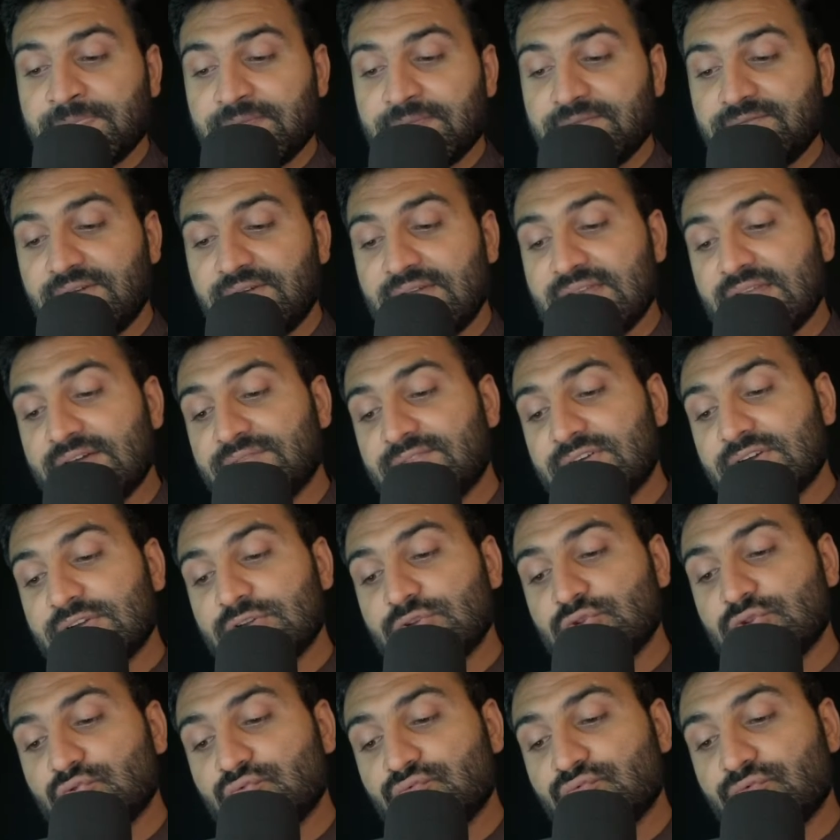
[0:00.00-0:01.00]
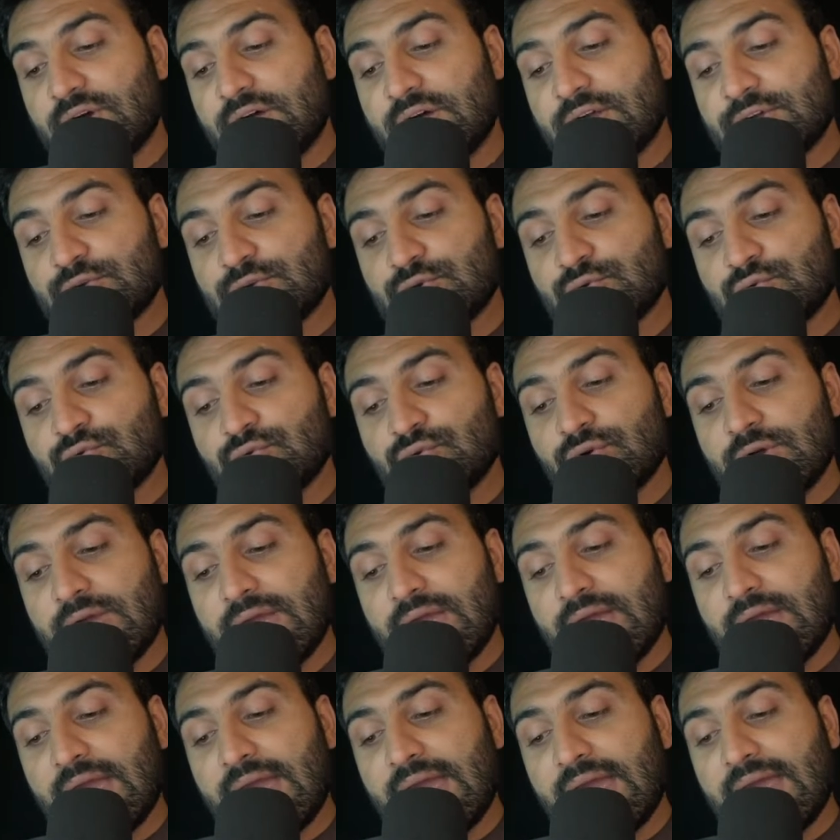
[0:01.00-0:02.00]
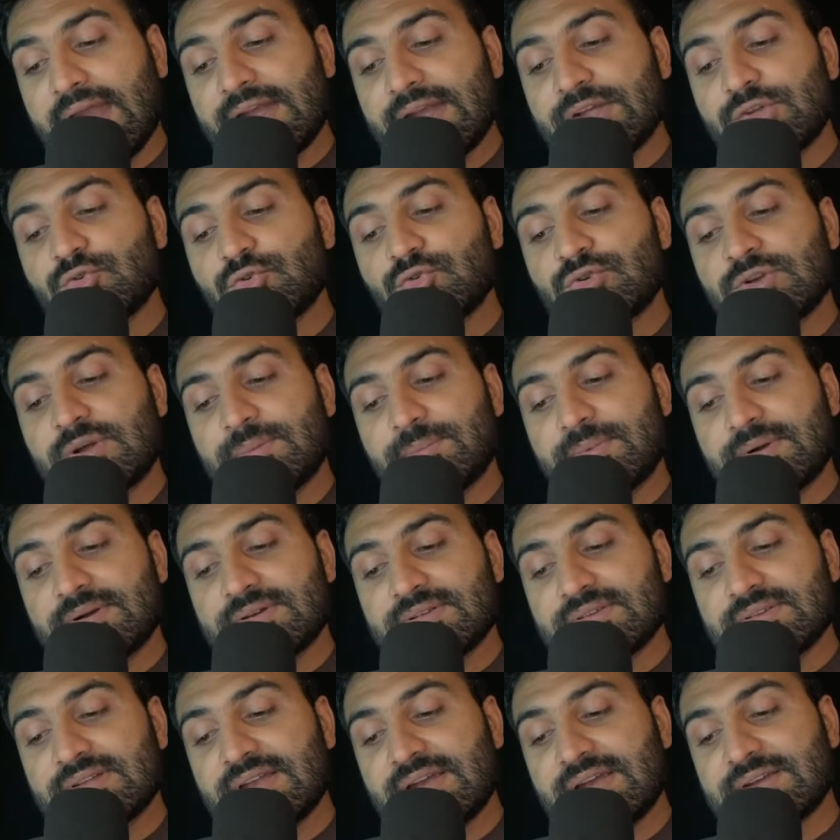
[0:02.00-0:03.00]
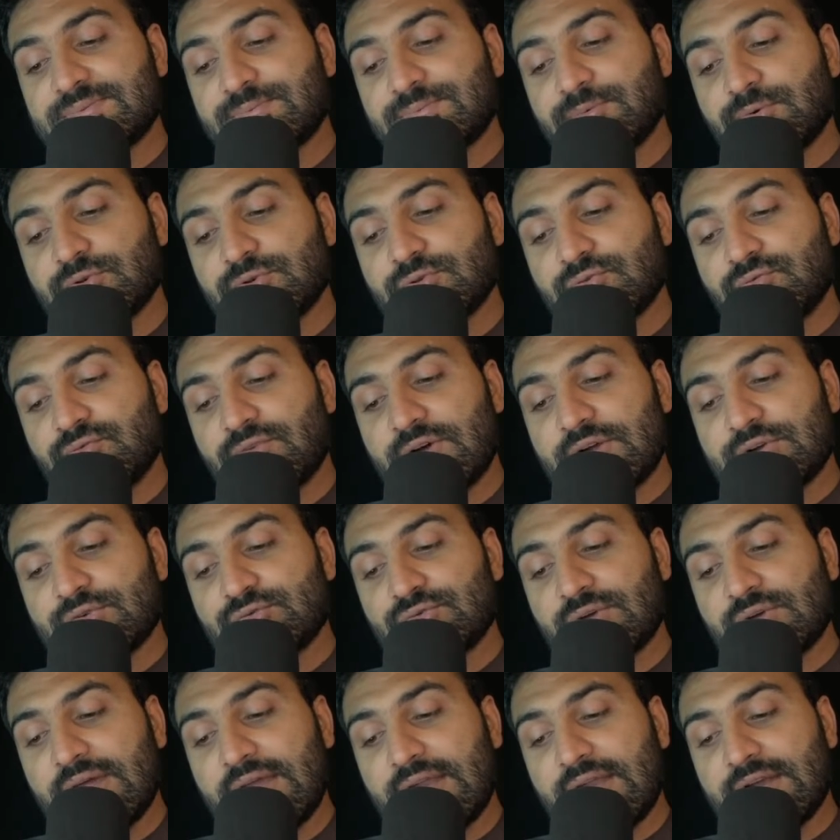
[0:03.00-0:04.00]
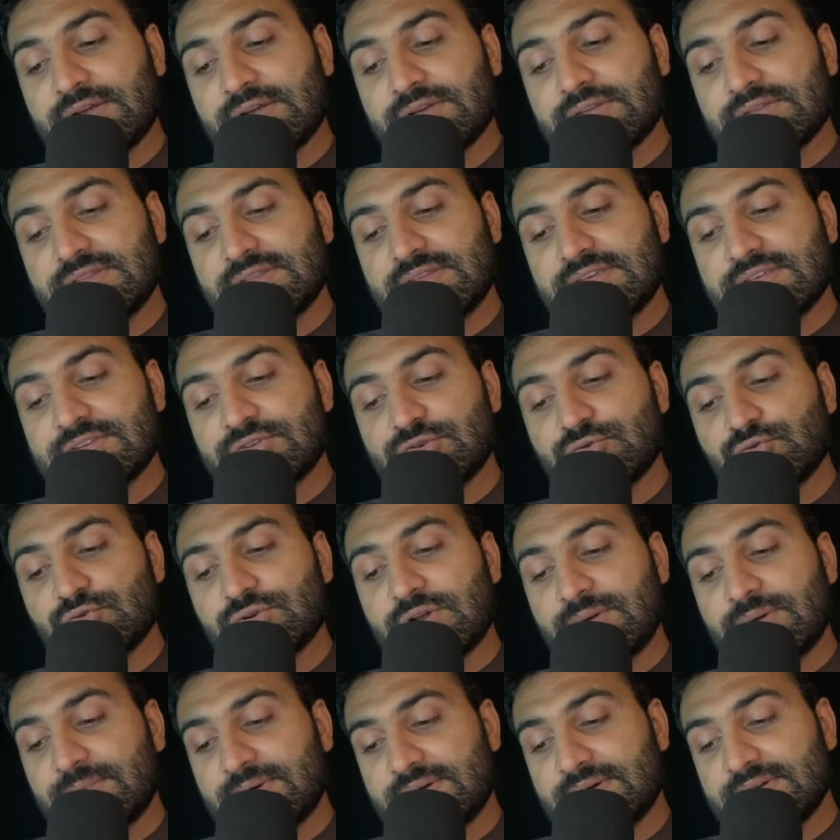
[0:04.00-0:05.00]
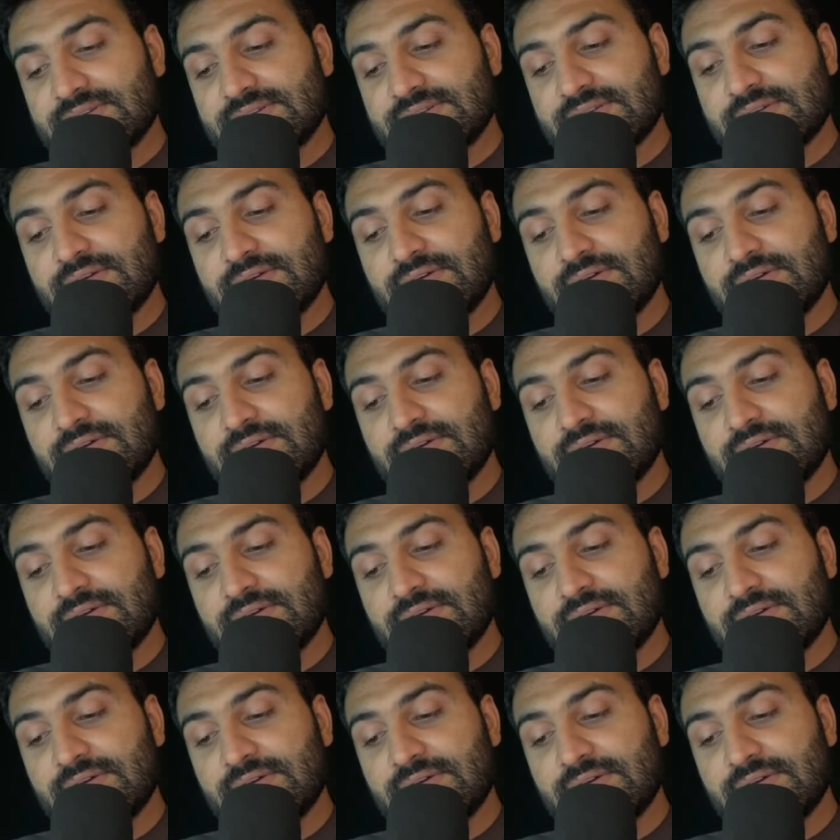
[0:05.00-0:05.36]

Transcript: whenever you want to add two numbers, let's suppose you want to add these two numbers,